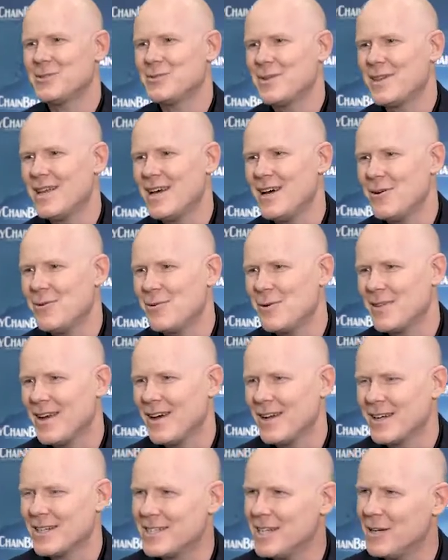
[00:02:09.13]

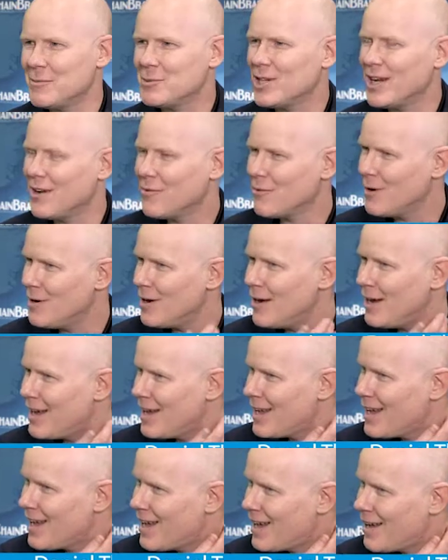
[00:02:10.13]
without exception.
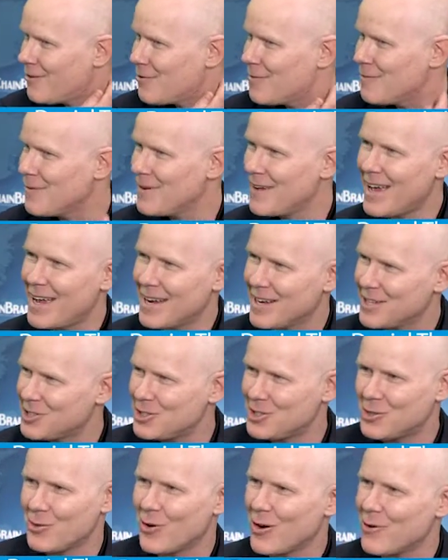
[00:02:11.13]
I had a
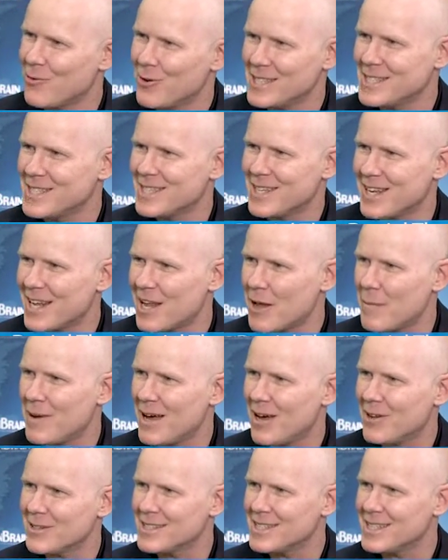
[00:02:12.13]
story recently
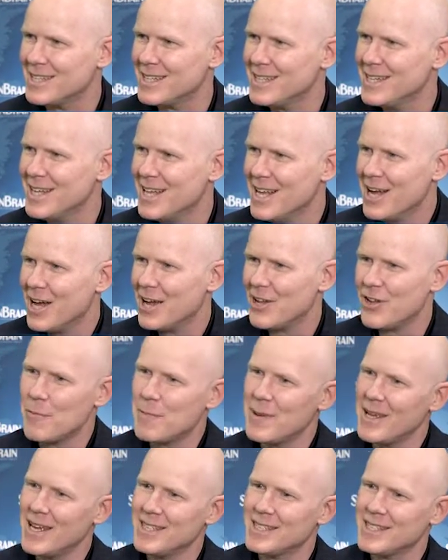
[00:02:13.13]
about a
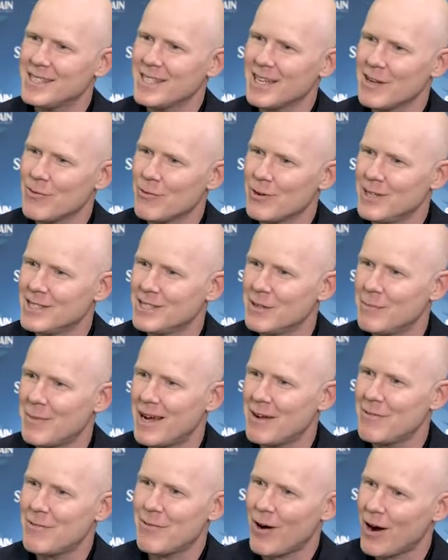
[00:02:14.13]
UPS delivery to
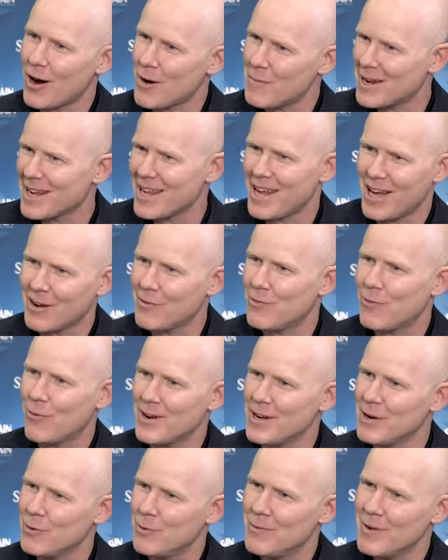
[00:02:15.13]
my farm in
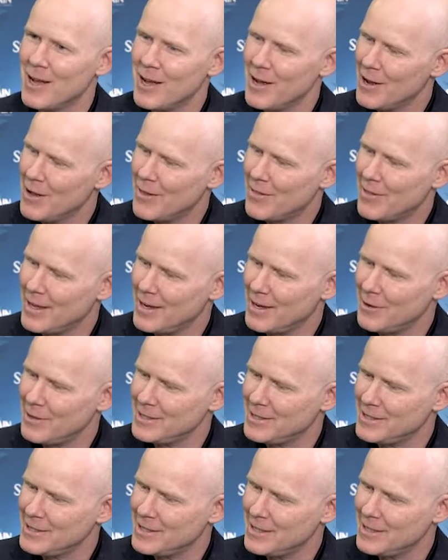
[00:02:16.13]
California. They
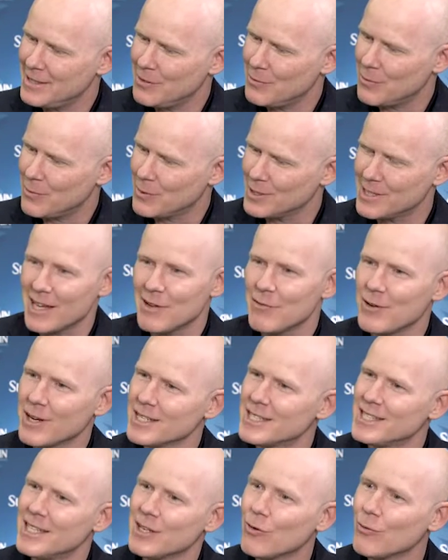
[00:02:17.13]
were delivering
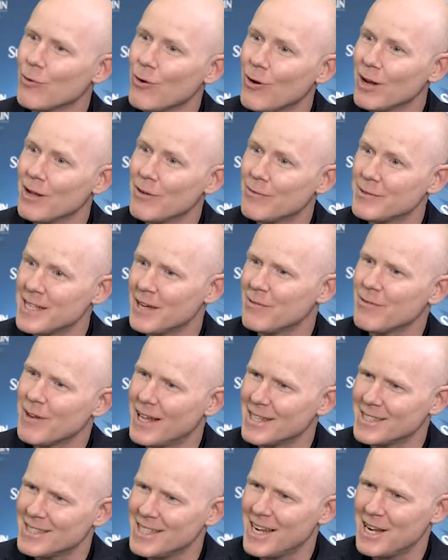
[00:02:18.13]
a single roll of
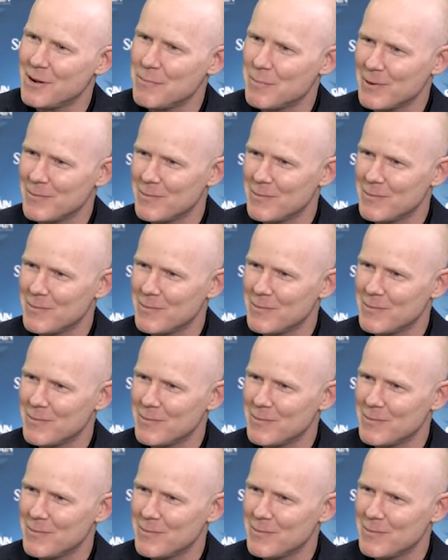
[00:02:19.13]
Teflon tape.